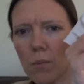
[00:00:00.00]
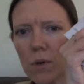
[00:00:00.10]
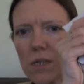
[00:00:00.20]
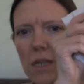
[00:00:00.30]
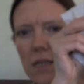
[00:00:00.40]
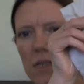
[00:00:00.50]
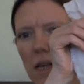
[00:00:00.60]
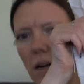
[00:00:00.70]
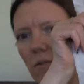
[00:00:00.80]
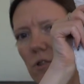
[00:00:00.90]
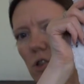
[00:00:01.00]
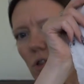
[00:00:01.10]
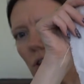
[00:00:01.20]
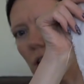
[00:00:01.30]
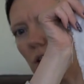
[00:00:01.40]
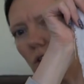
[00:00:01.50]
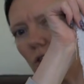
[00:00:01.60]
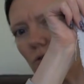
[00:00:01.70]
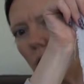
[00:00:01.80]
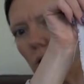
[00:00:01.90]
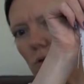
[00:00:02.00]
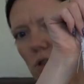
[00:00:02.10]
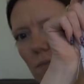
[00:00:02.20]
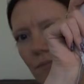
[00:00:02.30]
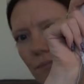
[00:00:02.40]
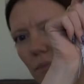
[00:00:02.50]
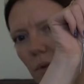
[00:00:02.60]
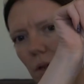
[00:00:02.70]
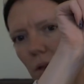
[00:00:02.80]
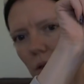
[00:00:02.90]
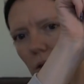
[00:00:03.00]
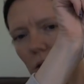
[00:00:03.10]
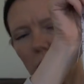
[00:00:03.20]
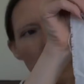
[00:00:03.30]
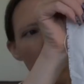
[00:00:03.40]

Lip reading: But since then I've done the other rose. I